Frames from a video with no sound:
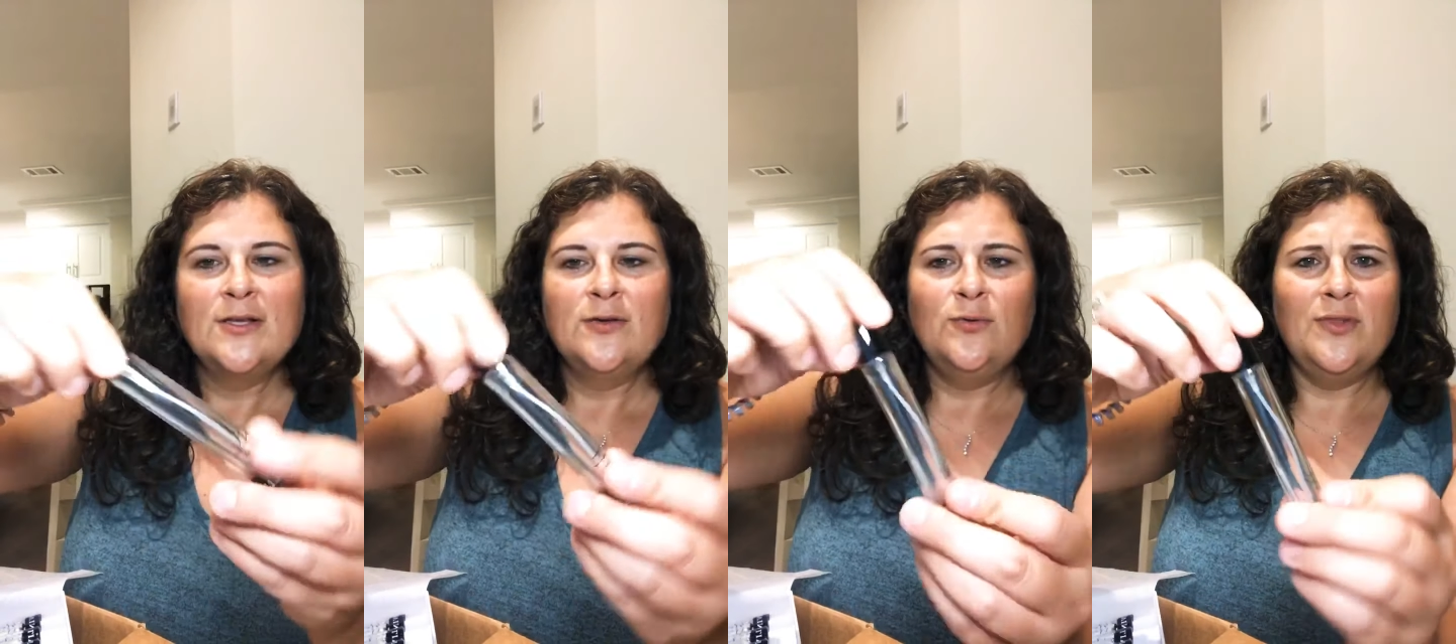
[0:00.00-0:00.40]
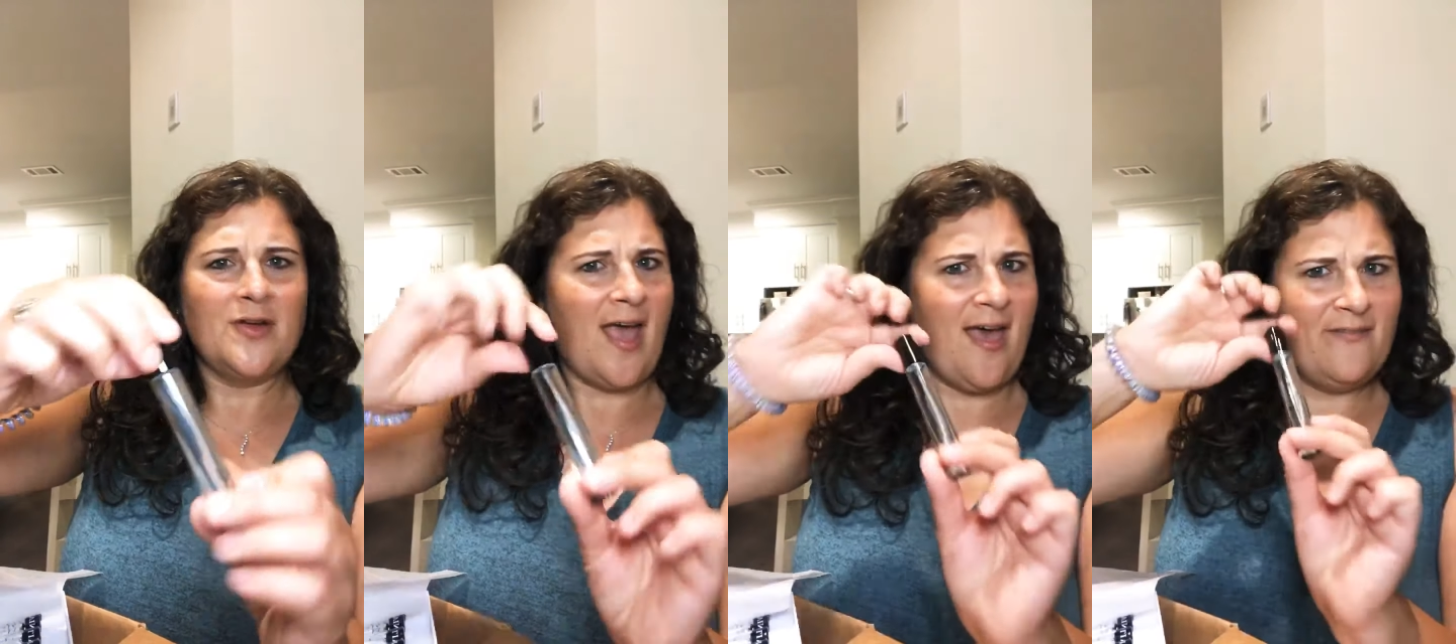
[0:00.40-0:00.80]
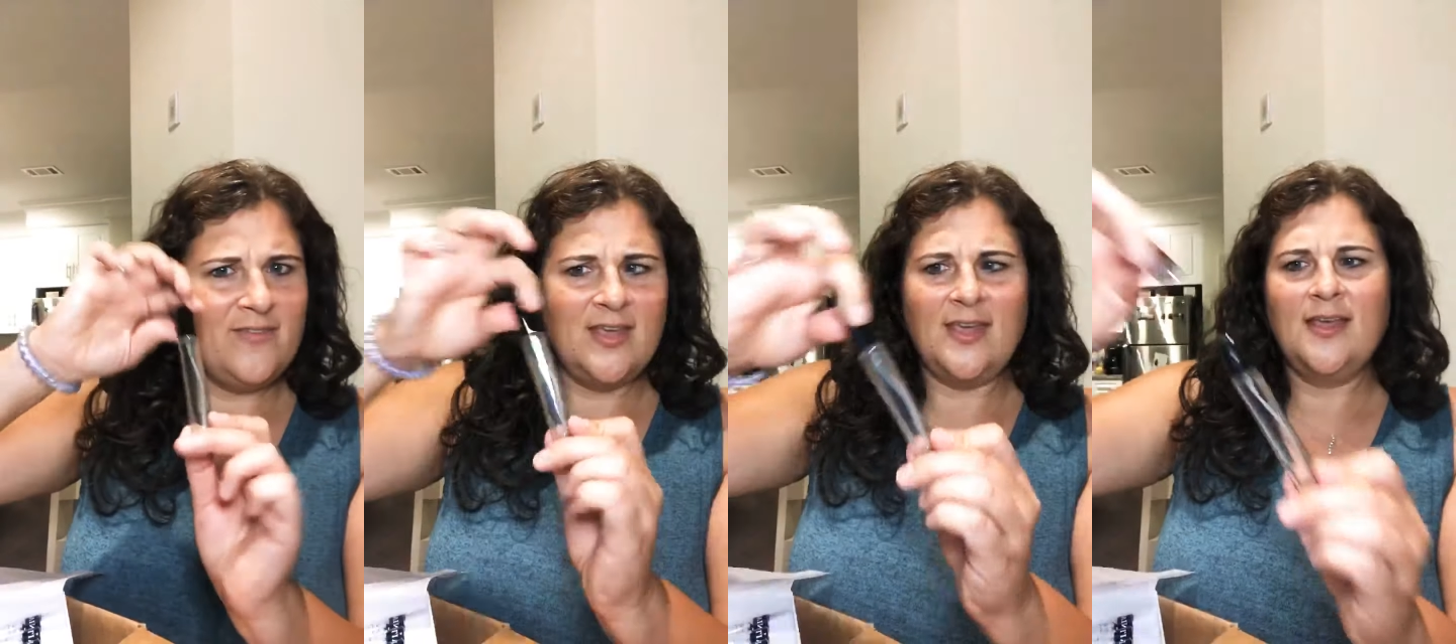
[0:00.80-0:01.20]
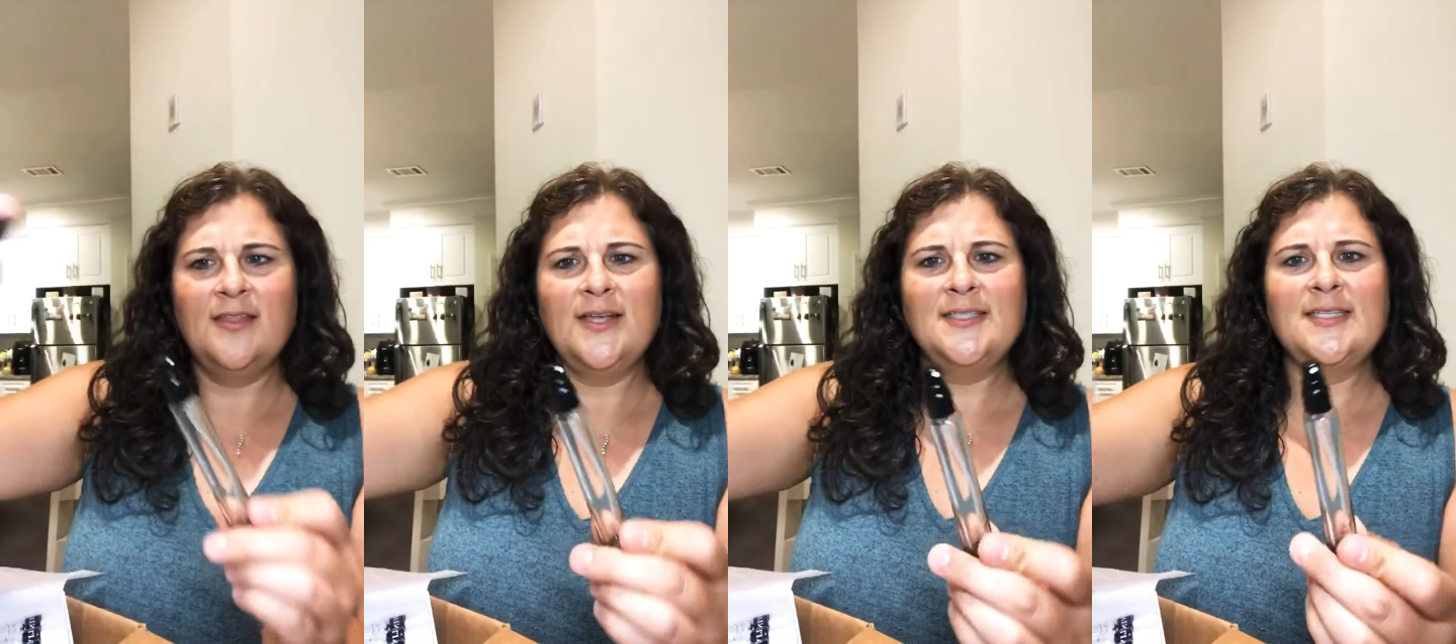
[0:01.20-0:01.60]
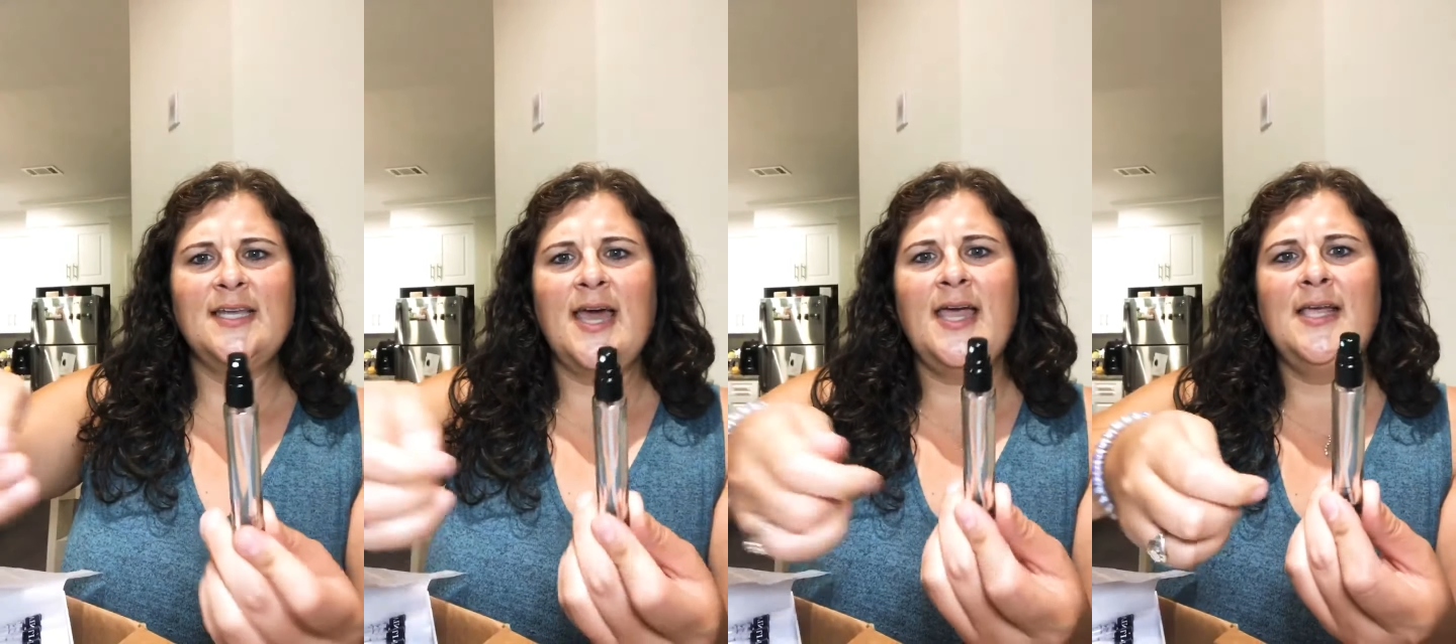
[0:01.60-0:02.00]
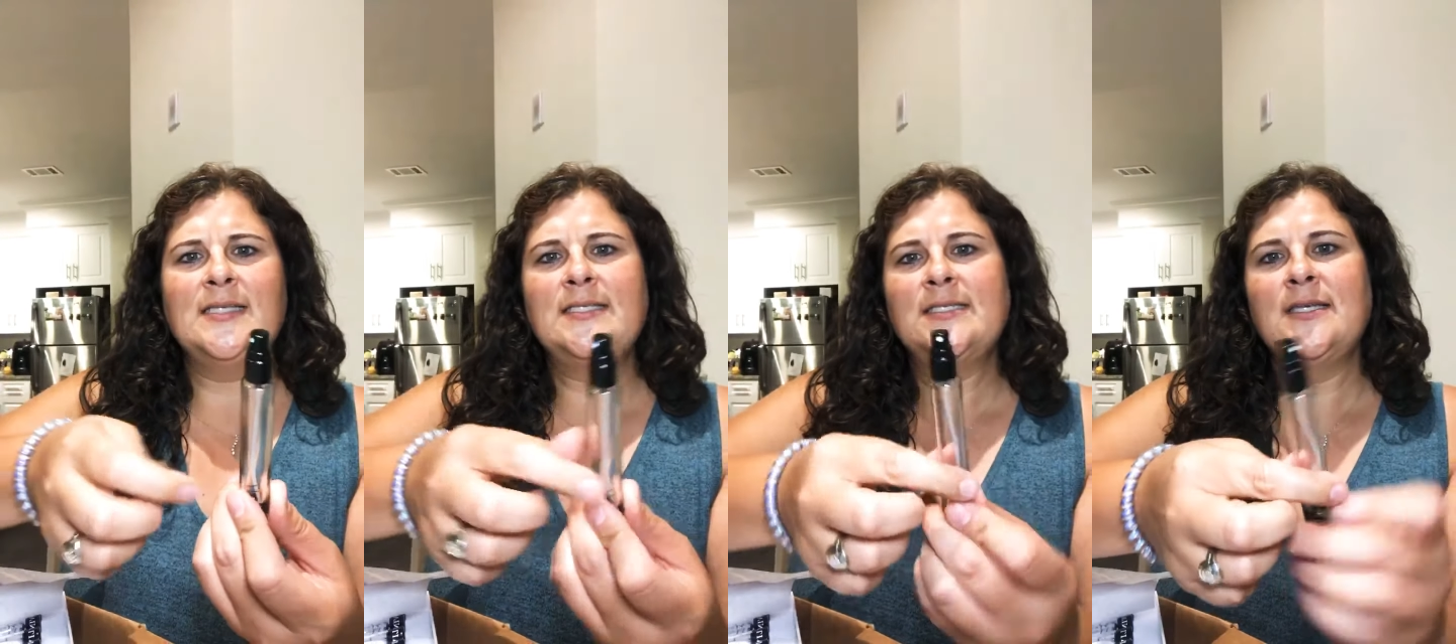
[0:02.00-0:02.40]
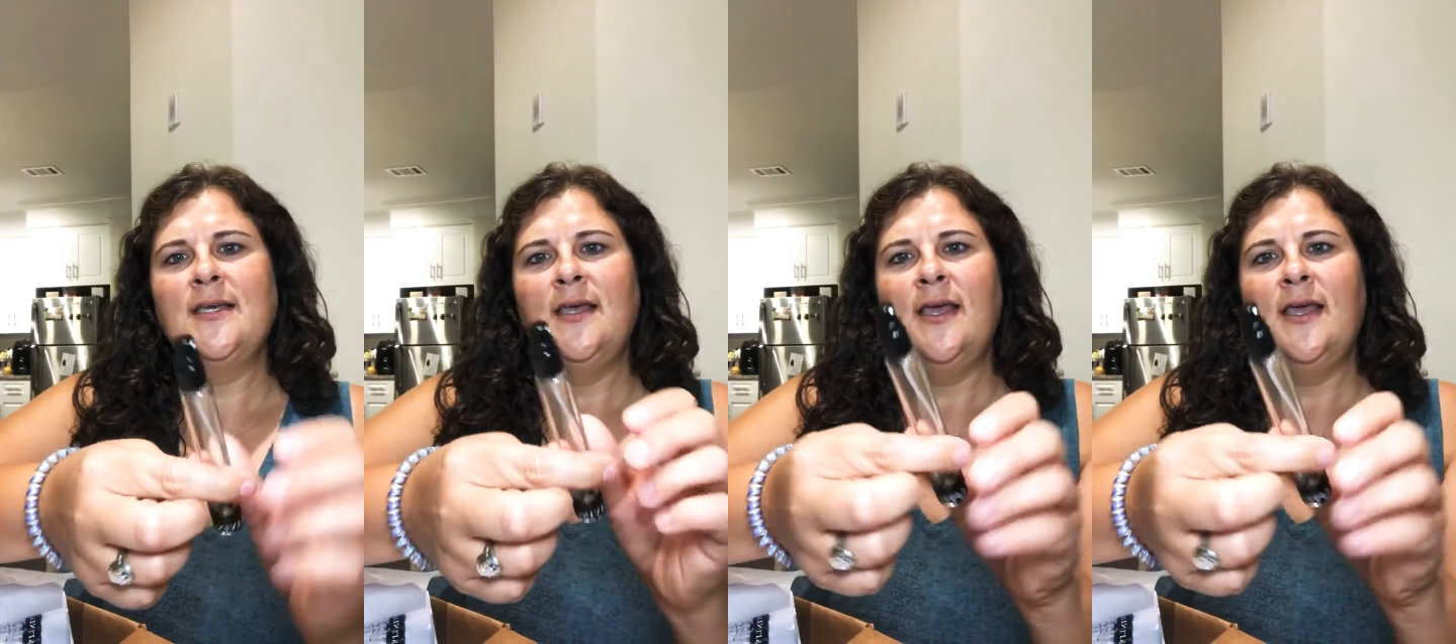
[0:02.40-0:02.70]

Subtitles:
Ooh, they're heavy. That's nice.